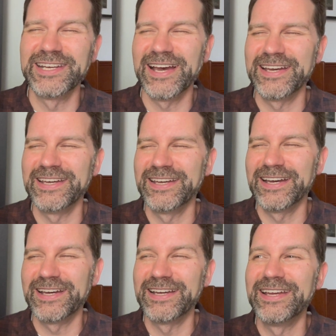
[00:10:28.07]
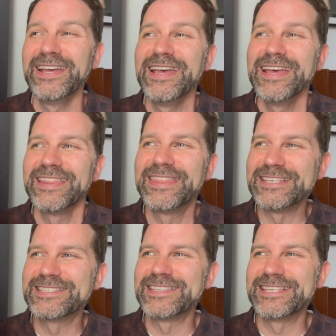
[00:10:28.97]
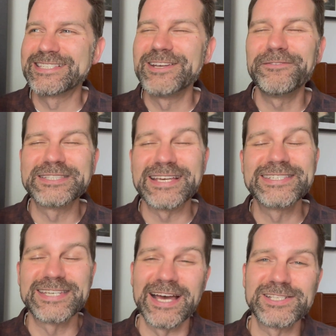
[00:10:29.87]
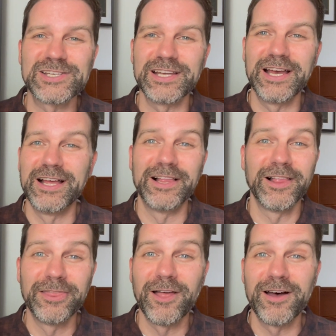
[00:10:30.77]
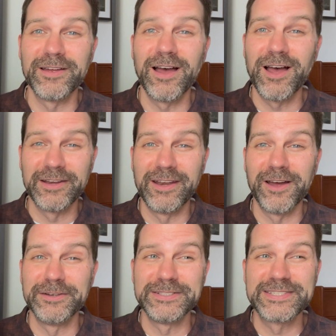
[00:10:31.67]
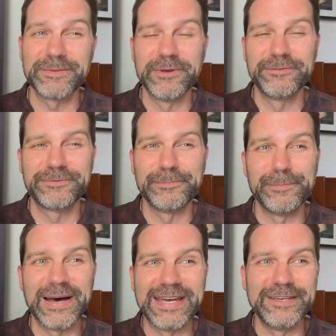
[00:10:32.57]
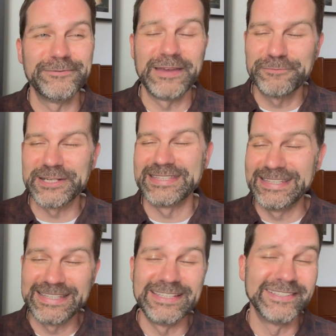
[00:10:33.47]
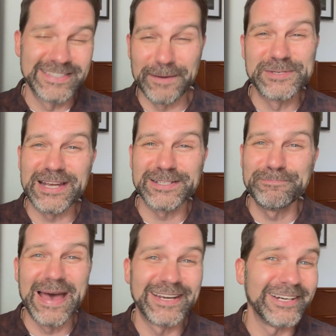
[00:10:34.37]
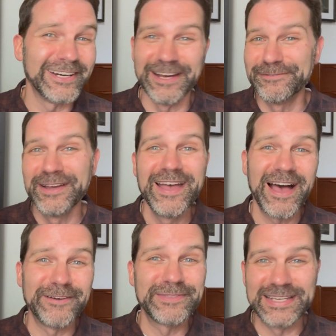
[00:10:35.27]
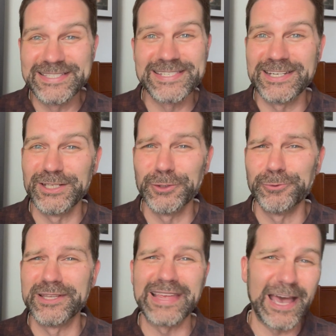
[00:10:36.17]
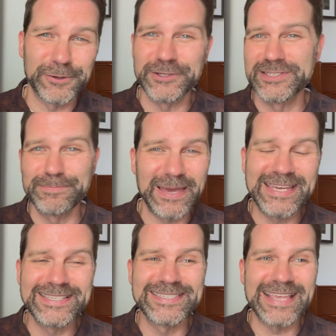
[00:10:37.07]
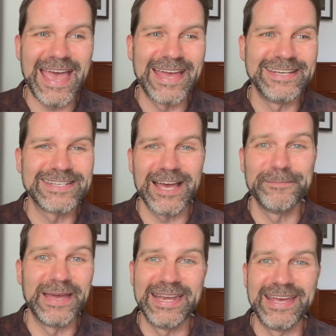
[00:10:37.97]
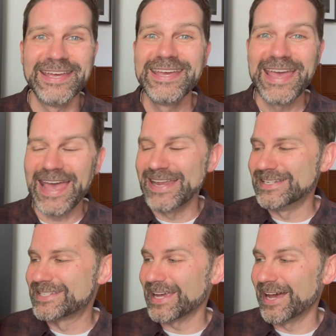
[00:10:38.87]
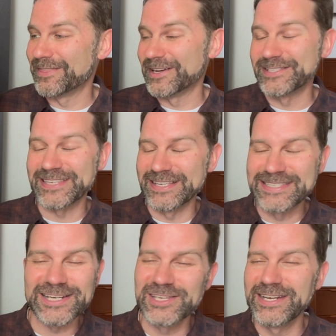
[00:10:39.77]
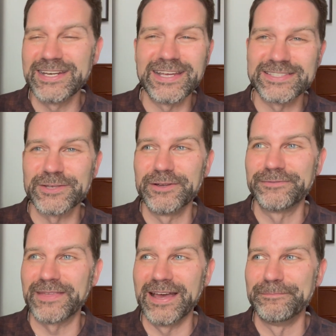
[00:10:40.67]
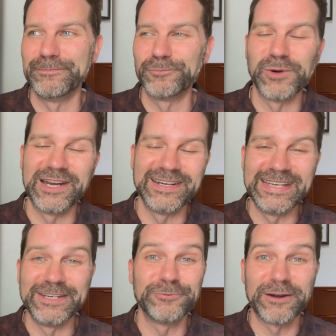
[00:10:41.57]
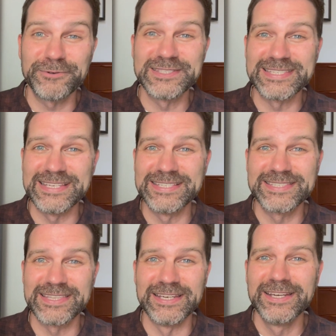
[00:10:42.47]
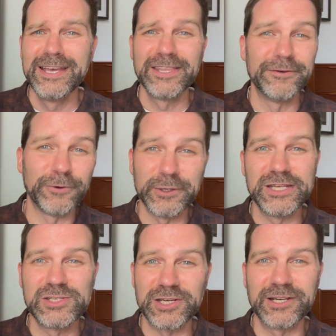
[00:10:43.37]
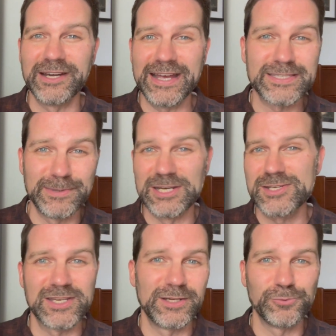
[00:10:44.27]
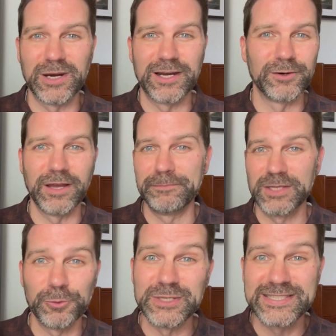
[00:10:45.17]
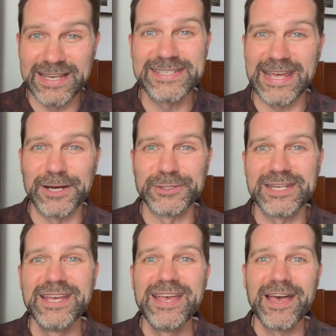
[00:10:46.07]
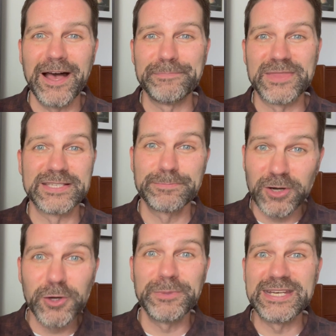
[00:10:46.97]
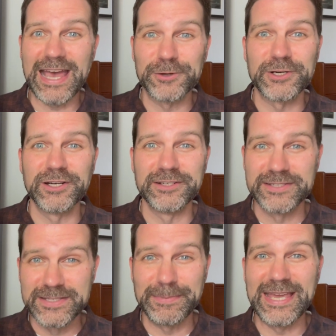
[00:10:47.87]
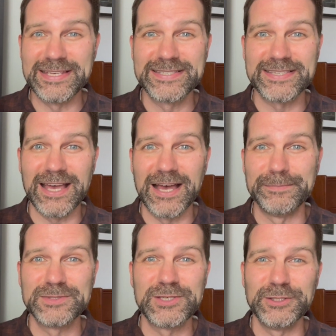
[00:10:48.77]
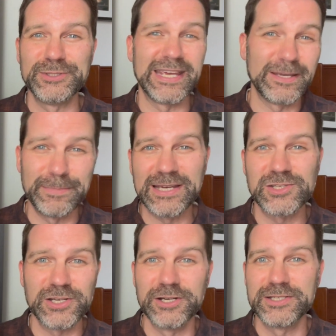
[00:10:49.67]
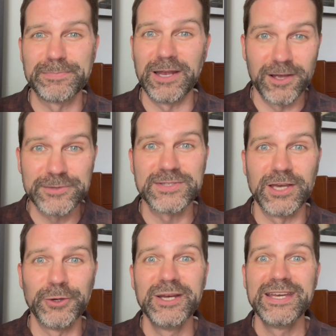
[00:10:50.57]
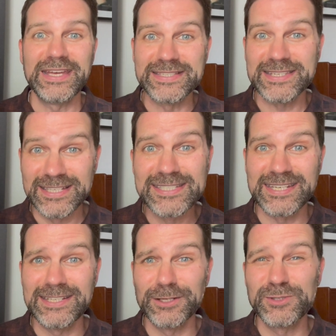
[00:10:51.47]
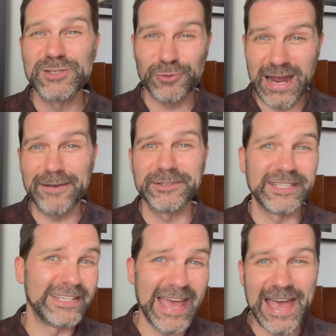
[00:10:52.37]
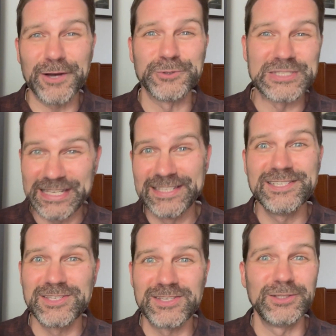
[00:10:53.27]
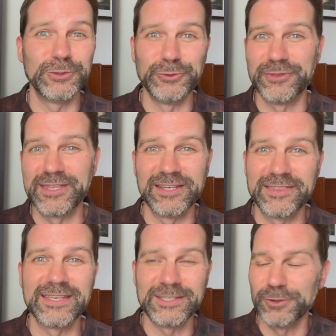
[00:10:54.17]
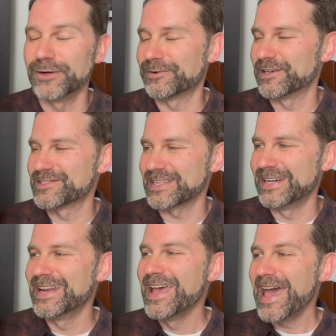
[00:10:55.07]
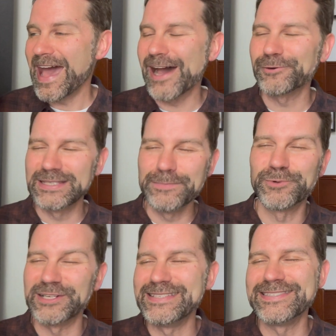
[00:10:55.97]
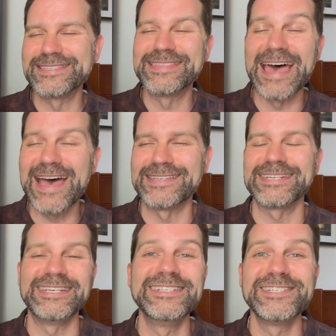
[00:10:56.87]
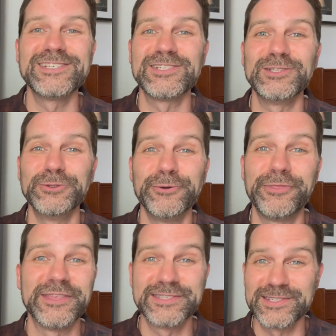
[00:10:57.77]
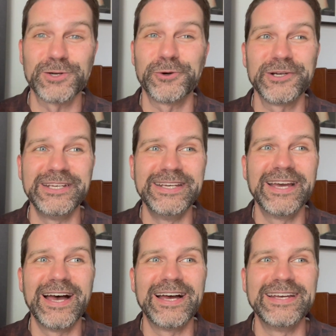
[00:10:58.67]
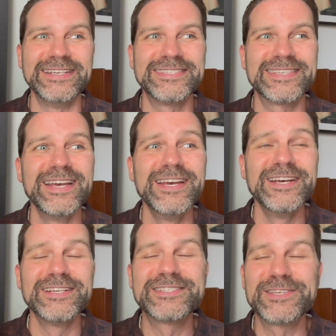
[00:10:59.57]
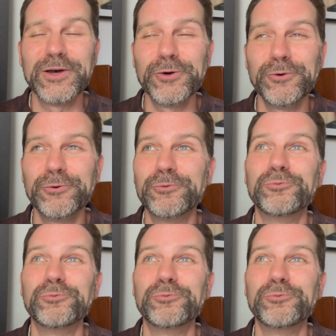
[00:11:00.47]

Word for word: I, I this this novel does touch uh, a lot on, on some of my favorite geeky subject matter of of things to do with outer space and um, and it, and uh, there's a section in it sort of um, where it references the, the Voyager expedition where um, you know, we sent out um, this probe into outer space um, to take pictures, but also its continued traveling out into the, the universe and how he brings that into the story uh, is so